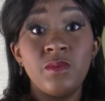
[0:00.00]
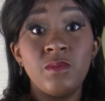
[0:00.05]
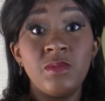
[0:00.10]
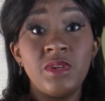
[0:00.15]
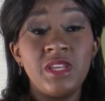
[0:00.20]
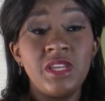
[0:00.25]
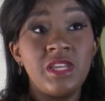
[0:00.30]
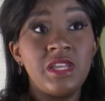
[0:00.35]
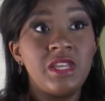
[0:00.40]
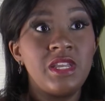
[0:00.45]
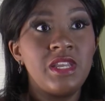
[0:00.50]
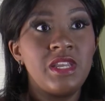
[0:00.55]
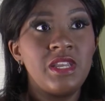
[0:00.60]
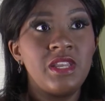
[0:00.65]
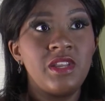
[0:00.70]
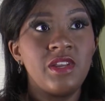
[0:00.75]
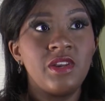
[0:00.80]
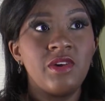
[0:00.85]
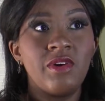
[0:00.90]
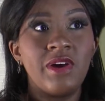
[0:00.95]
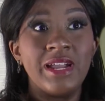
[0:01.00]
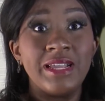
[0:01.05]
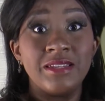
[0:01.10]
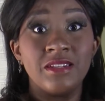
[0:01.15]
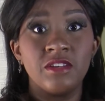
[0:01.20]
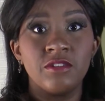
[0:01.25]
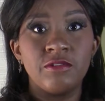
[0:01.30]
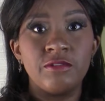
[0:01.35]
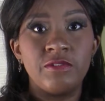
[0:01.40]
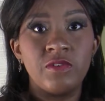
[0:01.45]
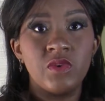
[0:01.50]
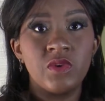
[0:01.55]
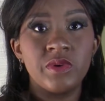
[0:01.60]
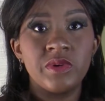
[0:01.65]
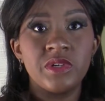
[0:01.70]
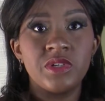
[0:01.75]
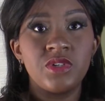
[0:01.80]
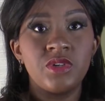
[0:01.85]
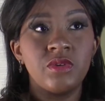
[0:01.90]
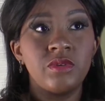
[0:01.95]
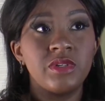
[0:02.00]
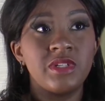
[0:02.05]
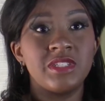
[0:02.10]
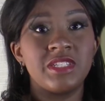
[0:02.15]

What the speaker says: for me. I look forward to it.